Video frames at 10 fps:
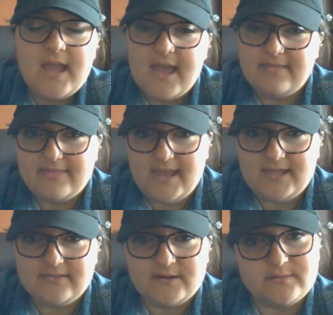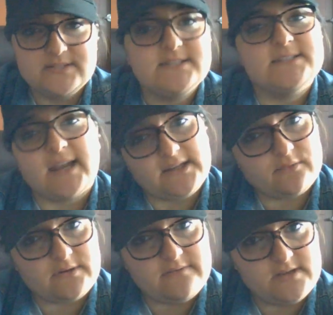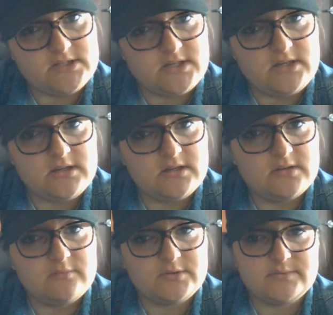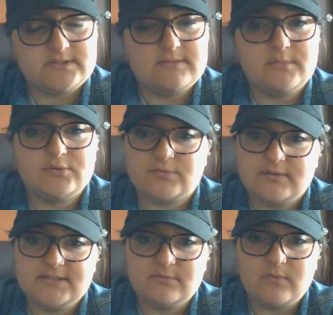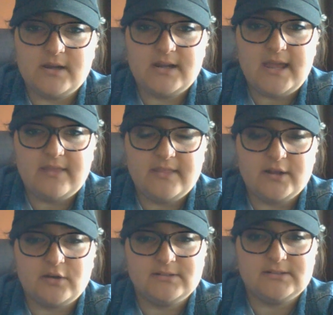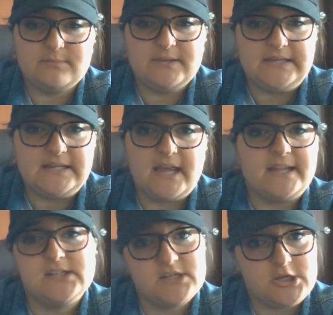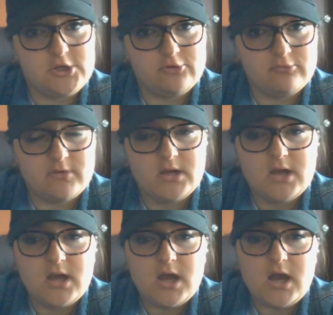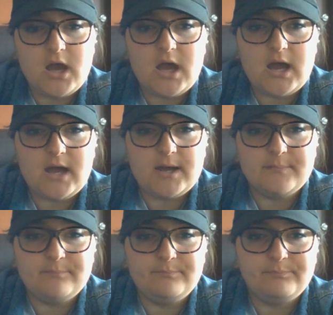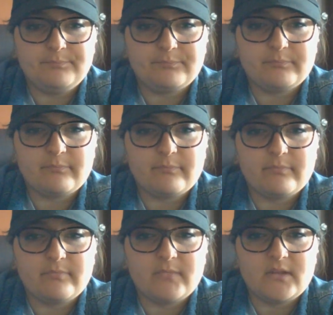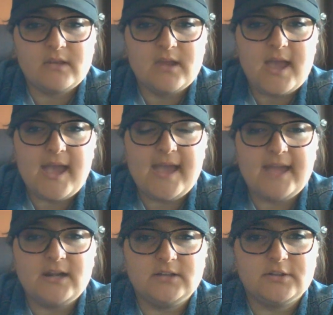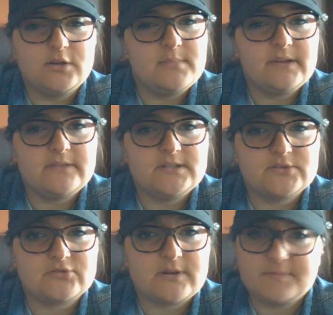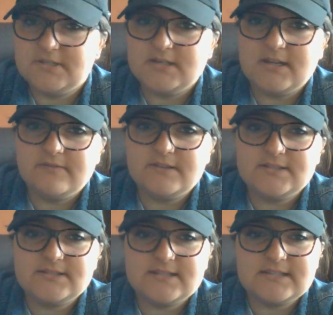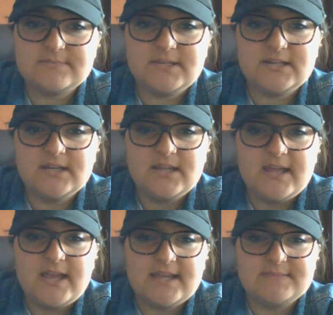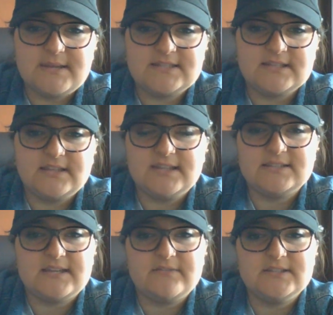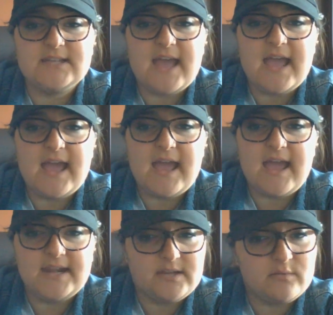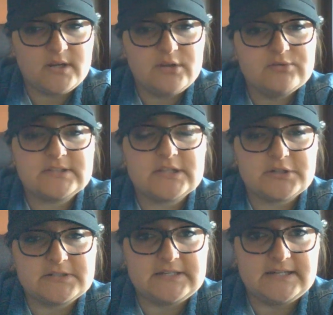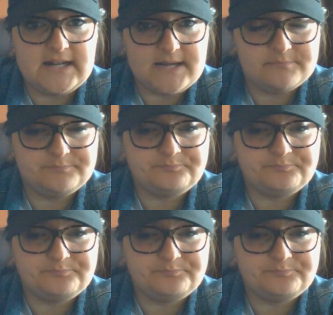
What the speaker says: And then there was a second revision, which was the most recent one, and they called it the BDI2. Um, and a little bit of a description of this assessment is basically it's given to anyone who's 13 and up,